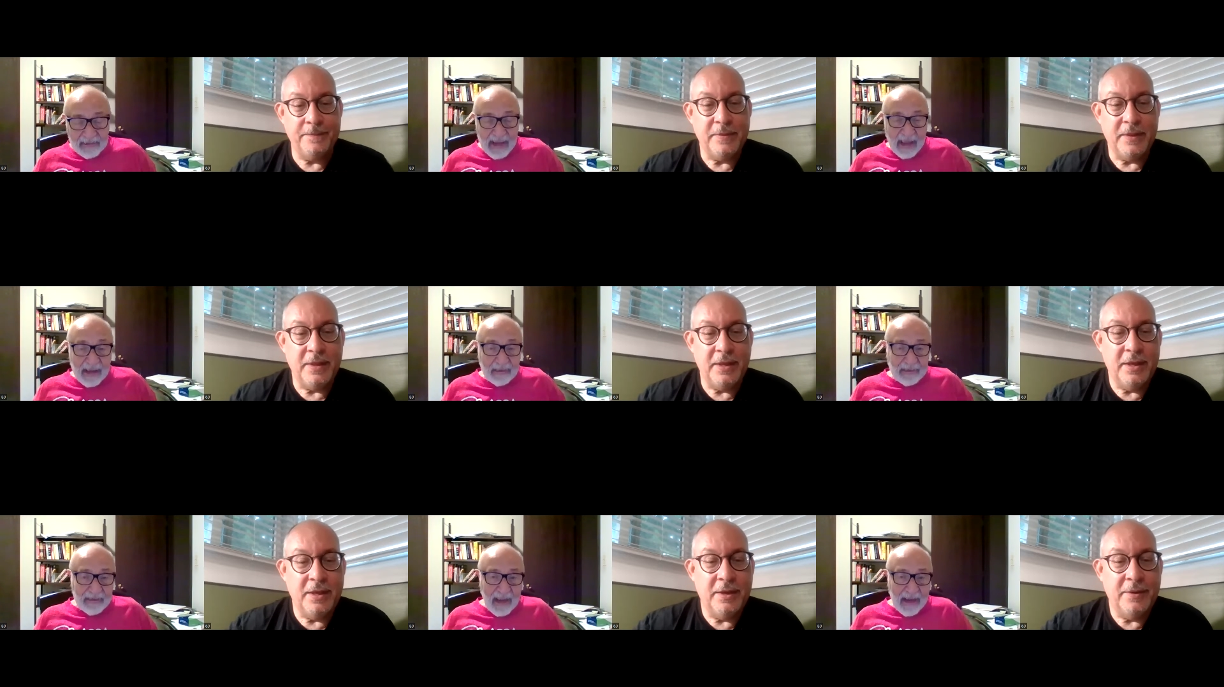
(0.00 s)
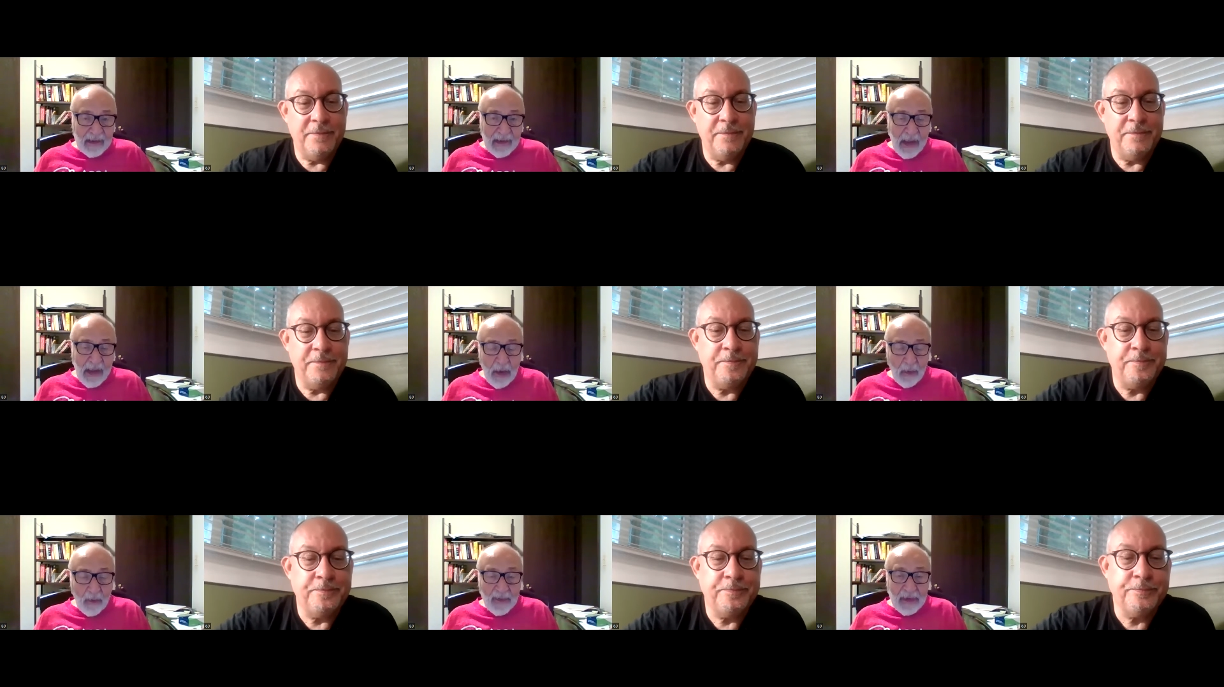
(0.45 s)
Speaker 1: Like like
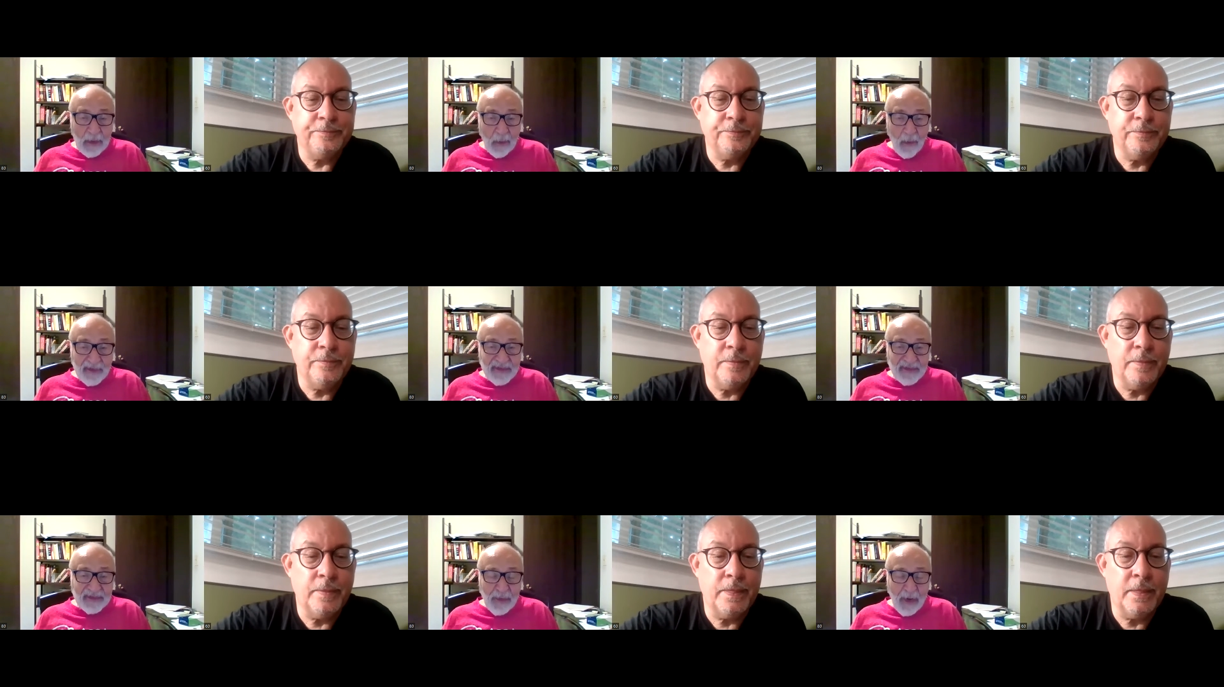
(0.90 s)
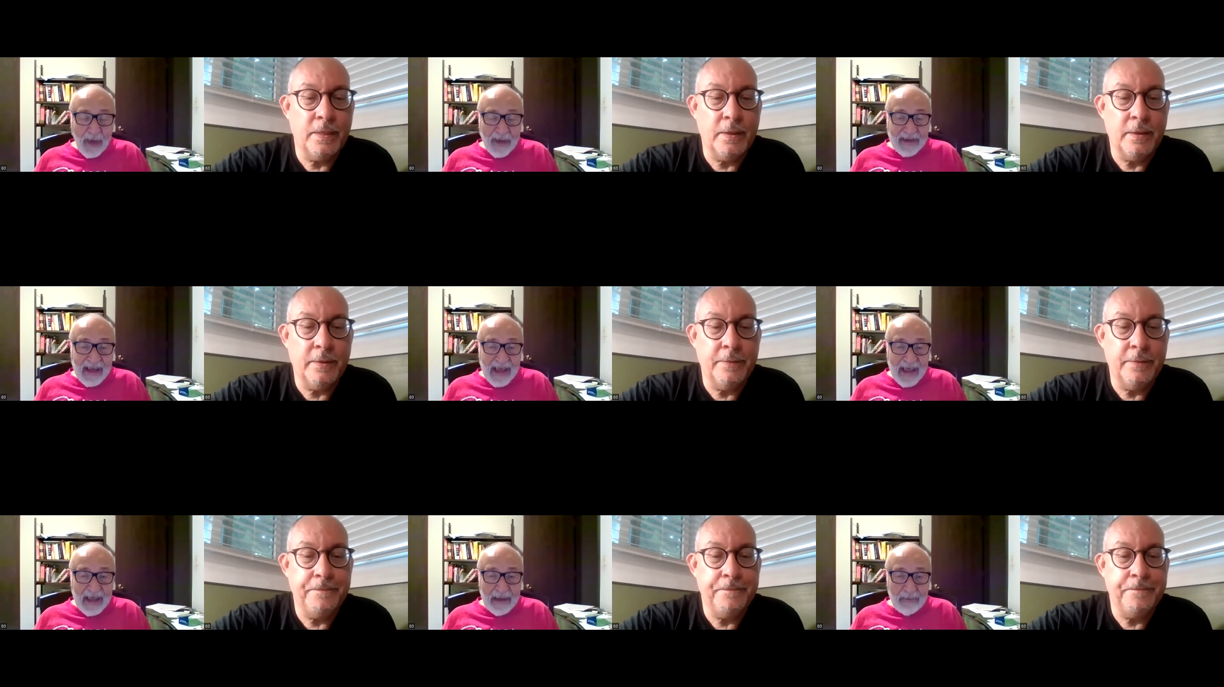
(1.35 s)
the All
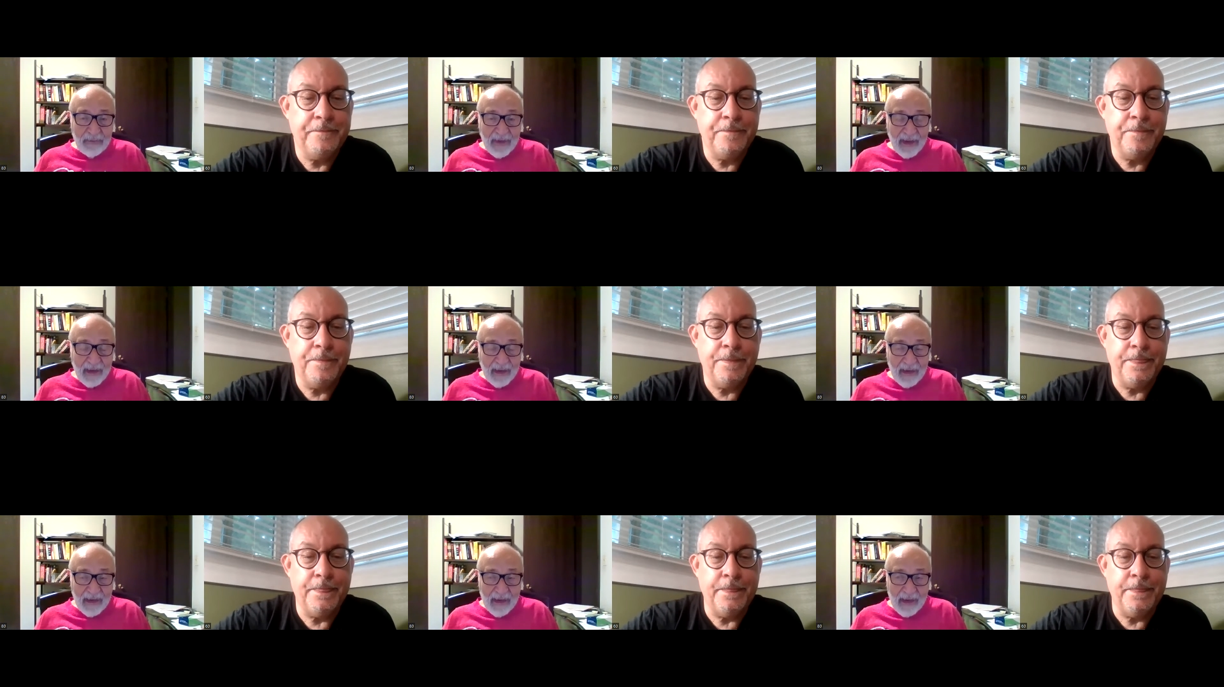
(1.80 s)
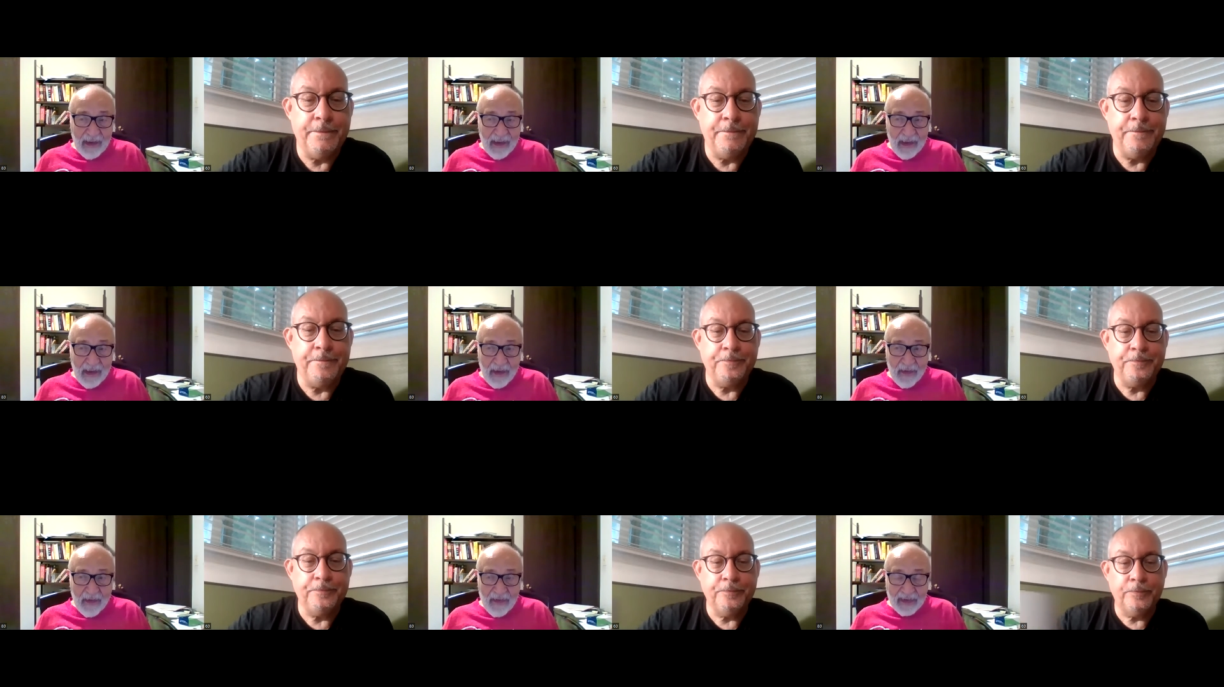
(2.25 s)
Star game,
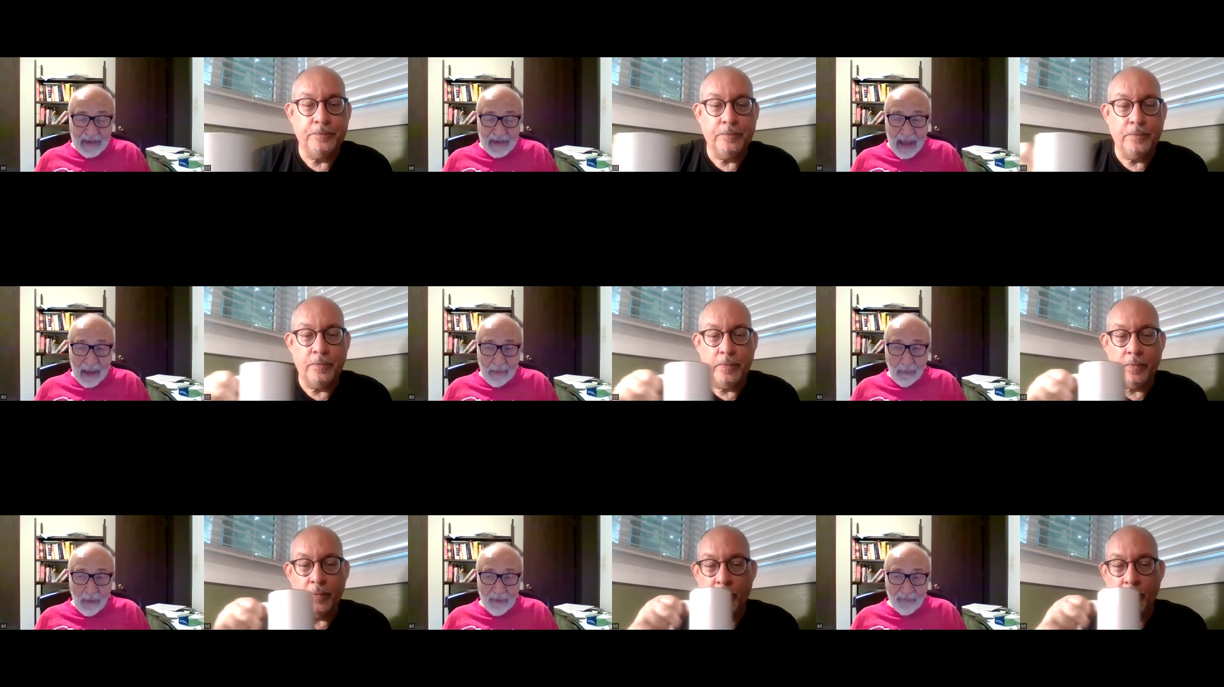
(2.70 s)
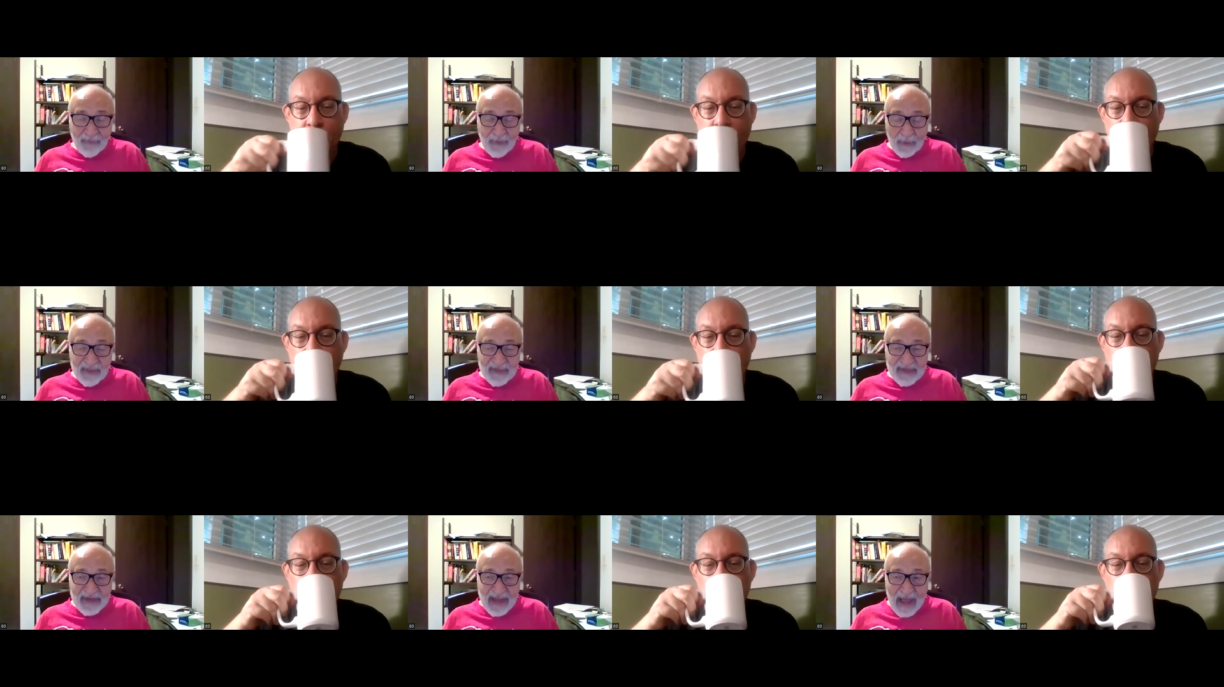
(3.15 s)
the guy went
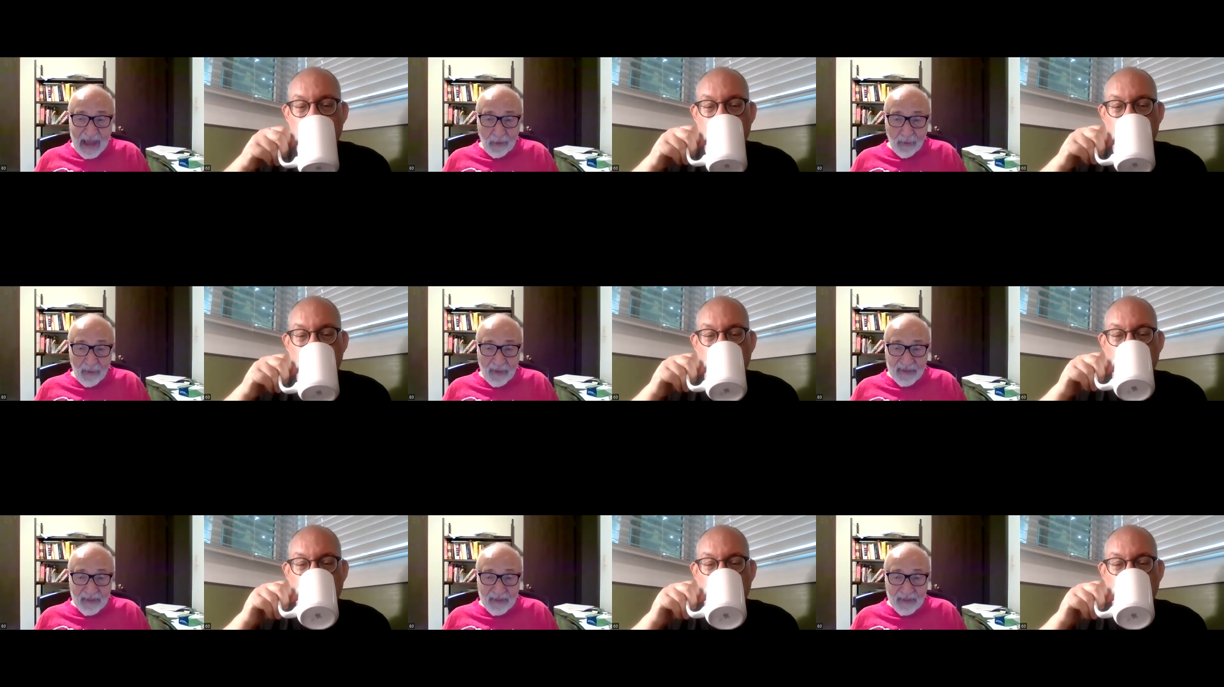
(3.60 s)
from Seattle